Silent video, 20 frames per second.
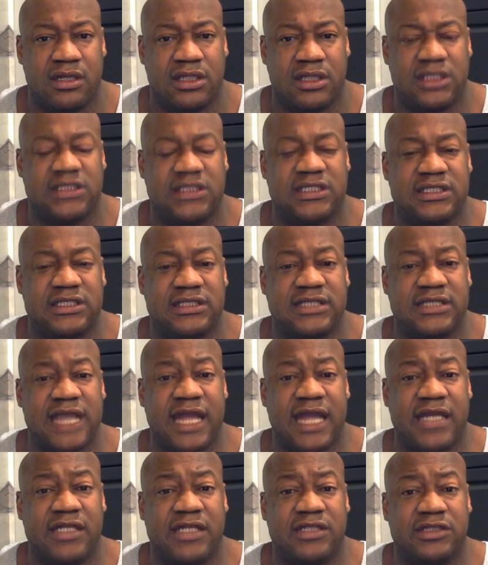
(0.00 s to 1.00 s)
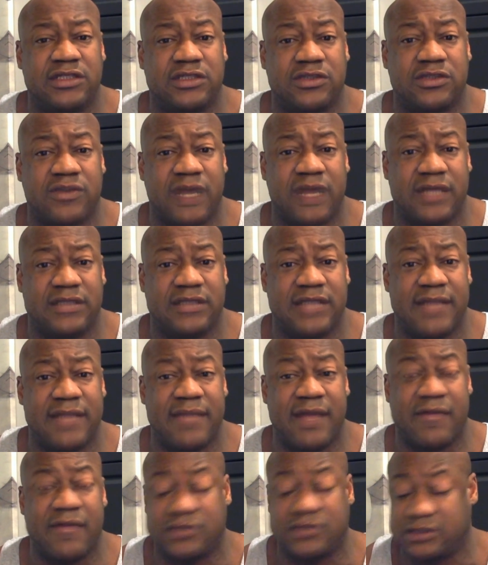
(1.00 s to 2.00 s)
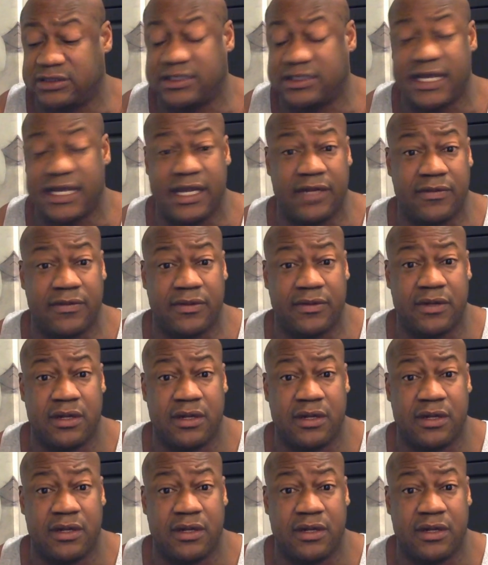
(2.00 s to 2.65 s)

This is insane and this is crazy. That man was insane.